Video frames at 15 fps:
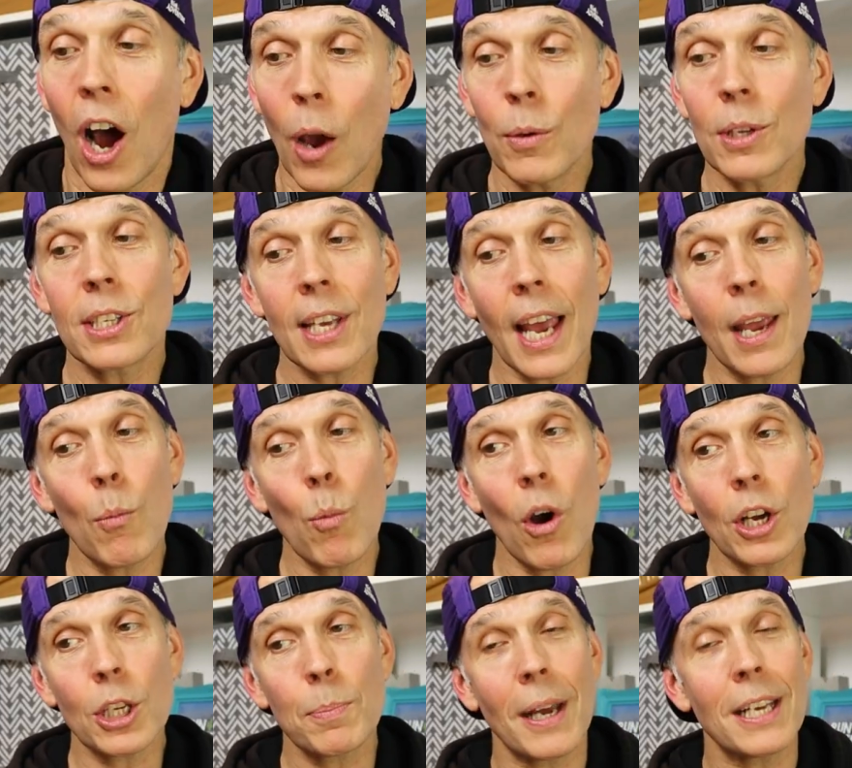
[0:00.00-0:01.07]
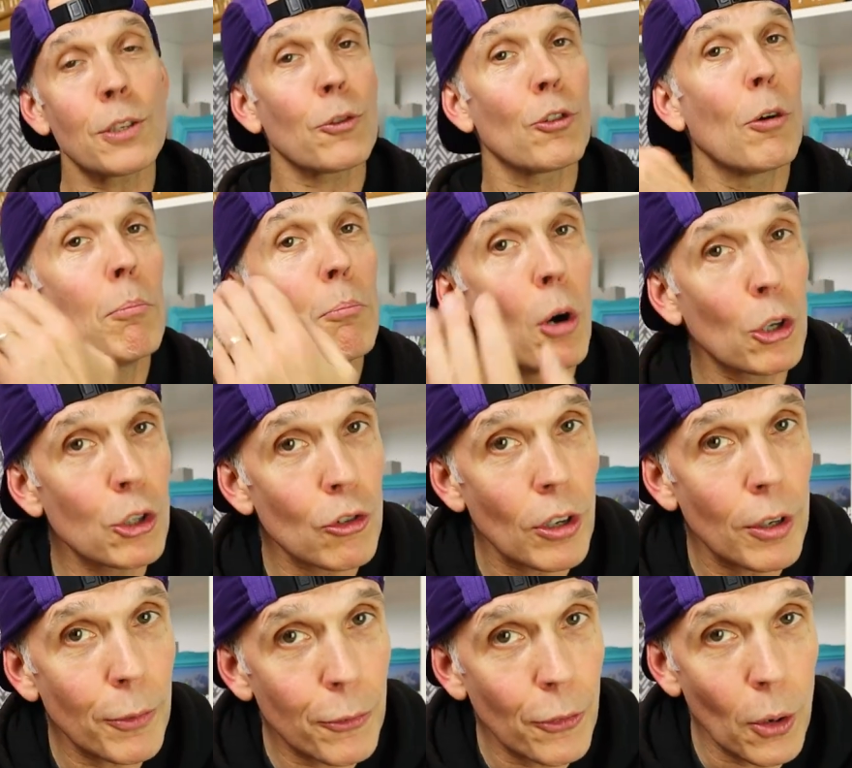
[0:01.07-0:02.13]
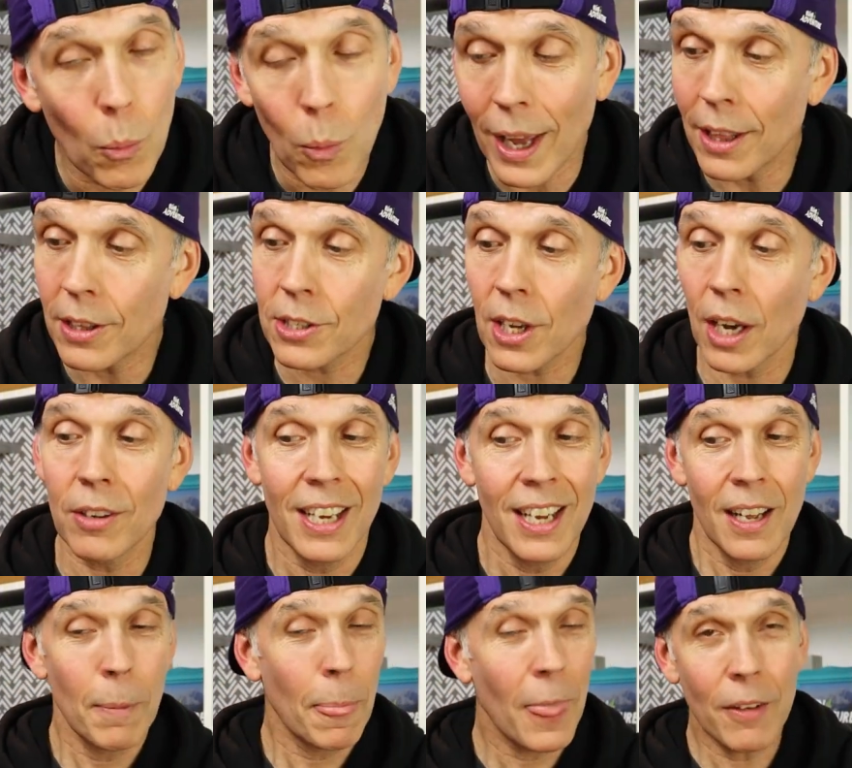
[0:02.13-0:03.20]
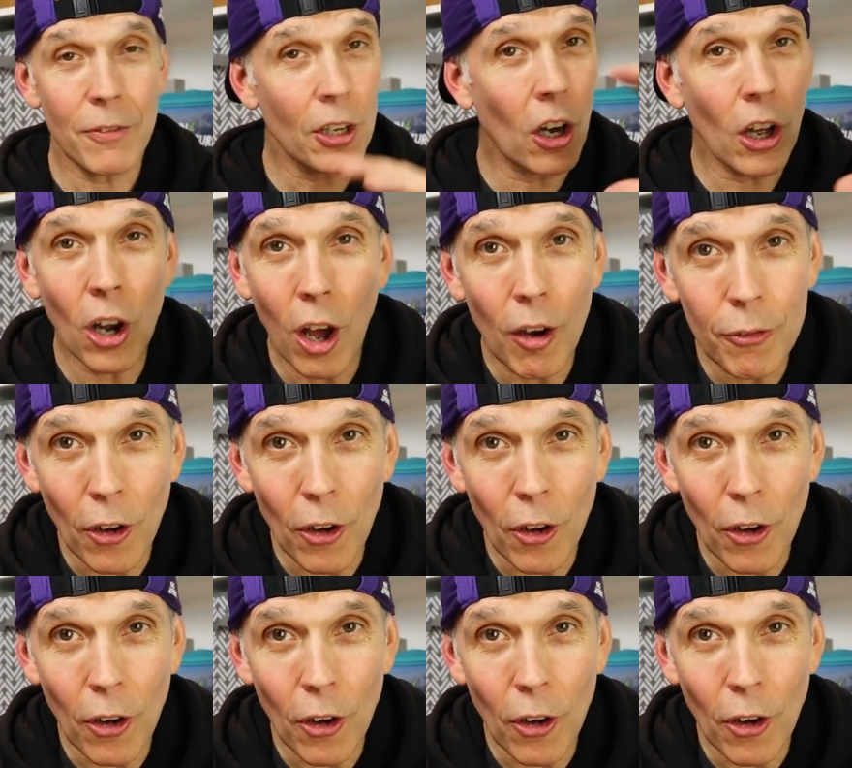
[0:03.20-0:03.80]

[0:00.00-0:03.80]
I would say it works best for a moderate foot width, so if you've got a lot